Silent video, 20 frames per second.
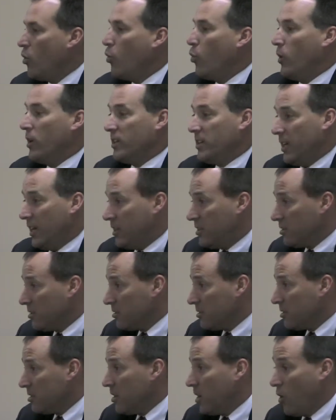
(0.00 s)
with
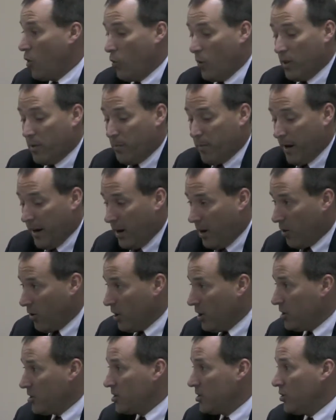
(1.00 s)
teachers, with
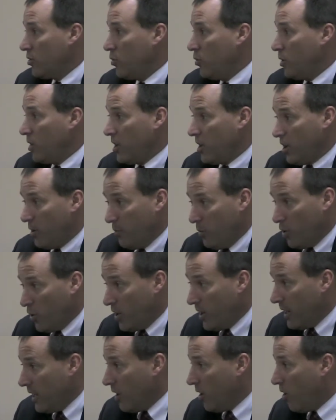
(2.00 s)
parents, with the
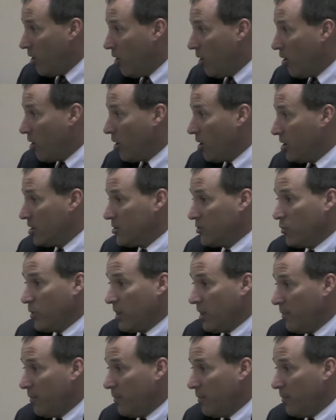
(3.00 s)
community at large, with